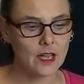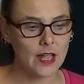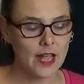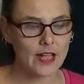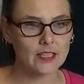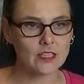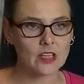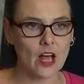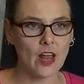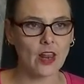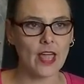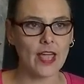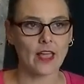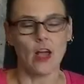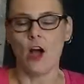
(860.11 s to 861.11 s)
It's not
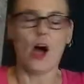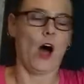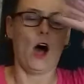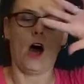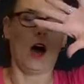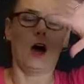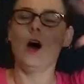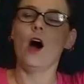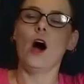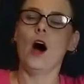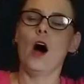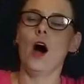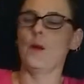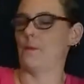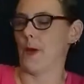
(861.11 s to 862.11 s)
like,
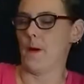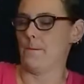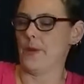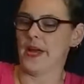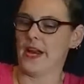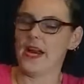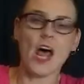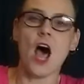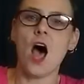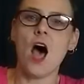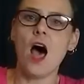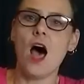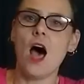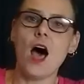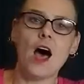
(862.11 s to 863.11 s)
oh,
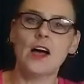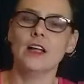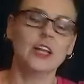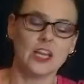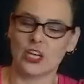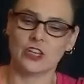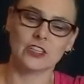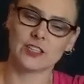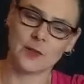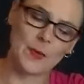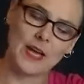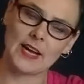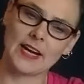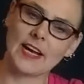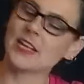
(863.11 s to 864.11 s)
ba-da-da, here's a
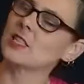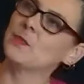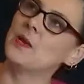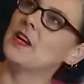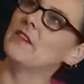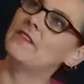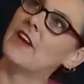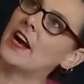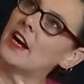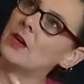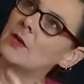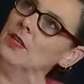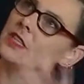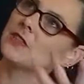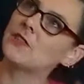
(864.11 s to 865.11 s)
big announcement and
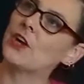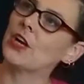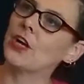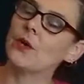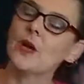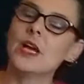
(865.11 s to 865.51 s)
fireworks for you.